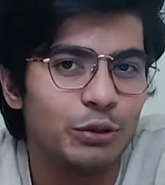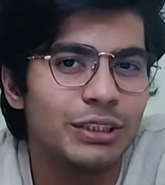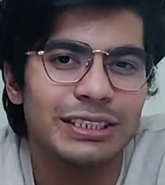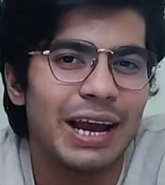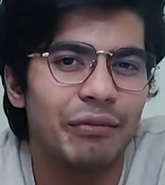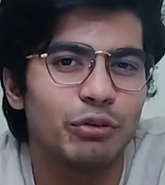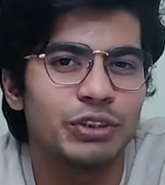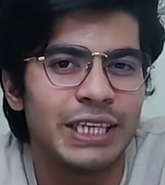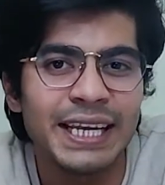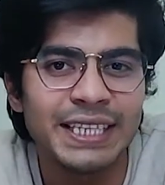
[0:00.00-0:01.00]
You just have
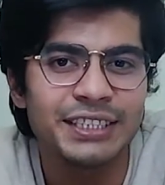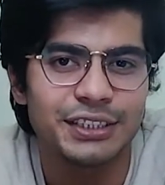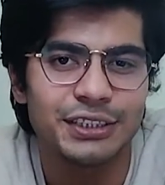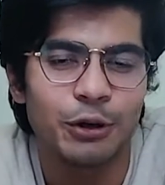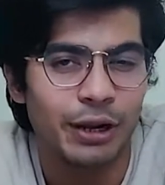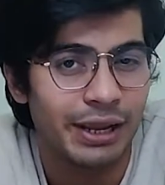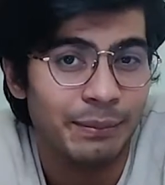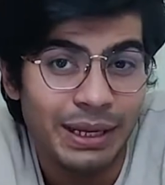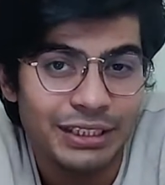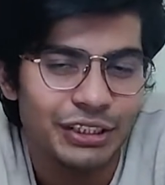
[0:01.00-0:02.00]
to change your
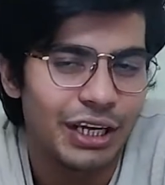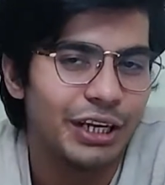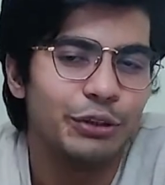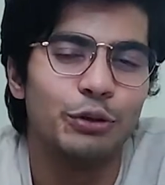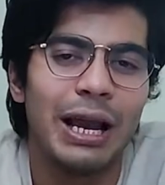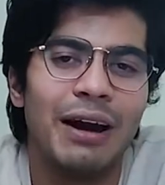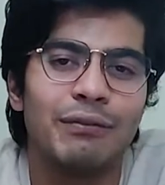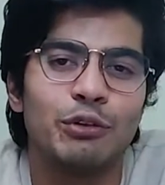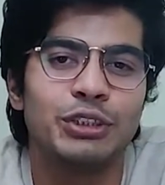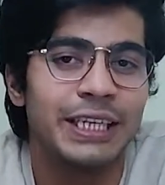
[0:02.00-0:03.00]
image, you
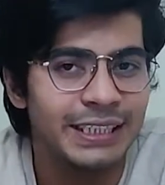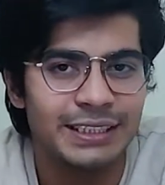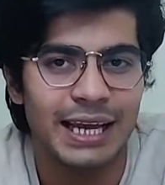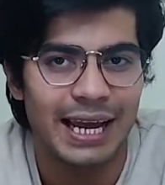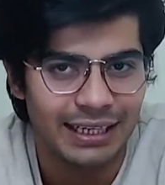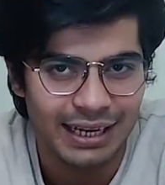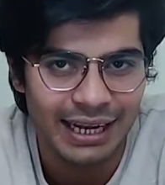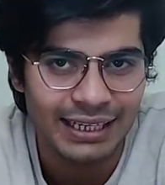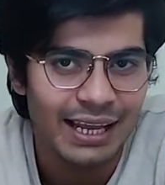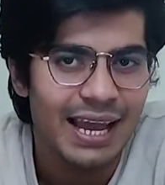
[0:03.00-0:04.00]
have to change the
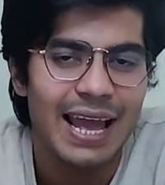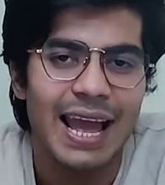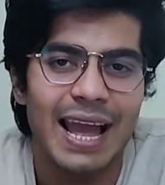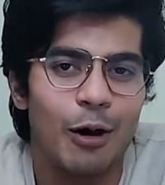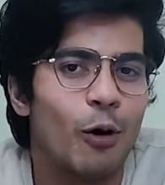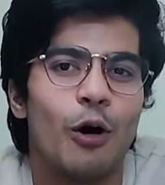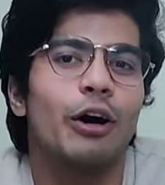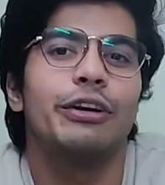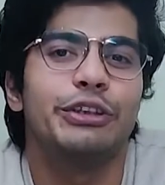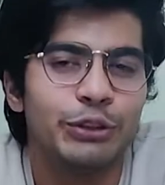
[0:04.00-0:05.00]
headline,
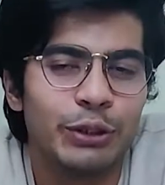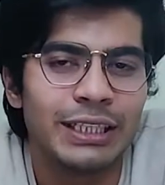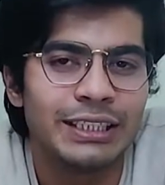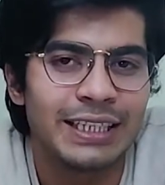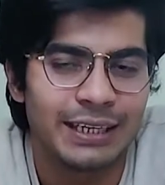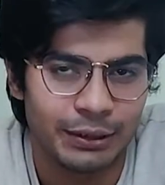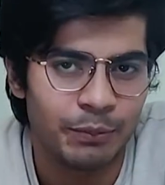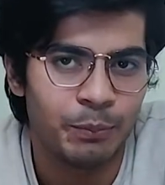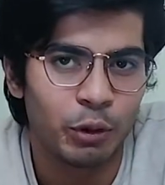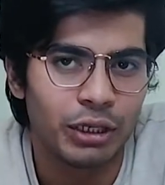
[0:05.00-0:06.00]
or you can
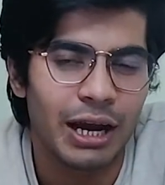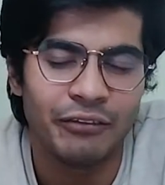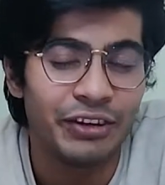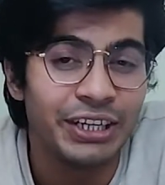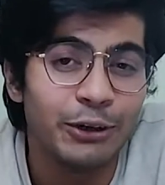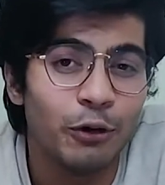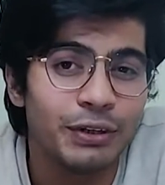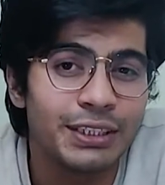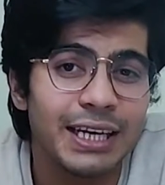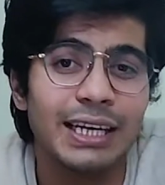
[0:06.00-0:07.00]
put a video
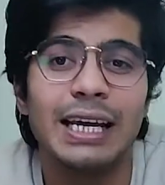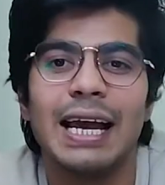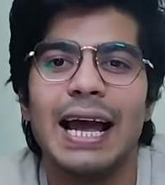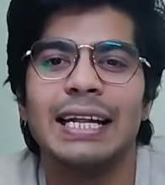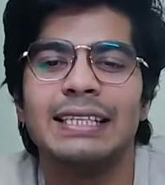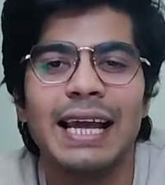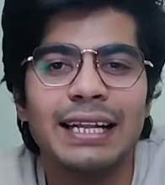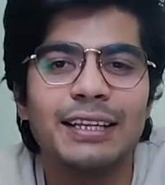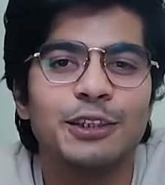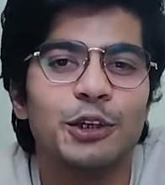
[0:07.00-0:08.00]
over there, and
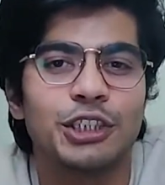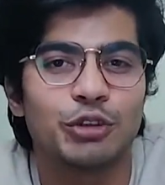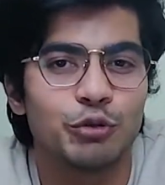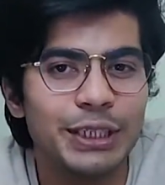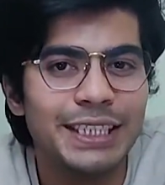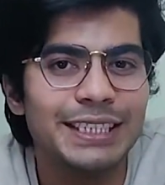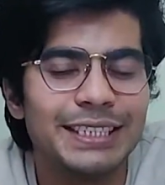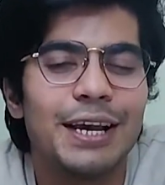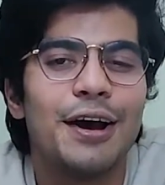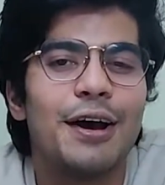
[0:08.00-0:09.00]
then your
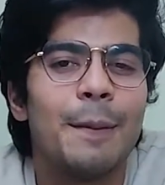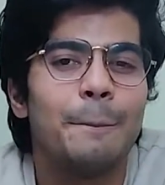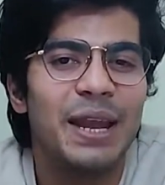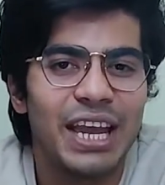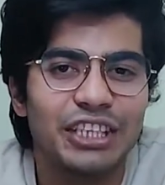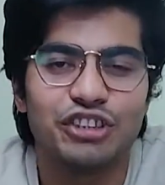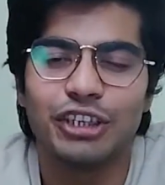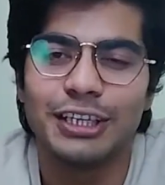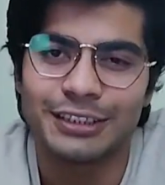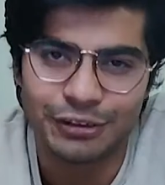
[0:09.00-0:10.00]
squeeze page
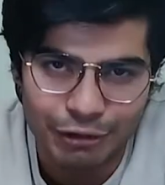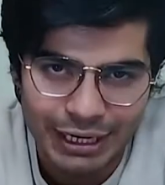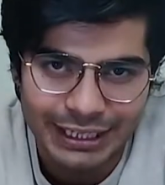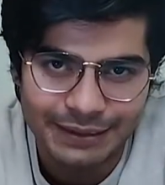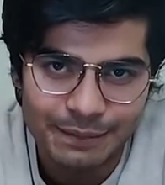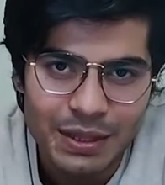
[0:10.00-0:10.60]
is ready.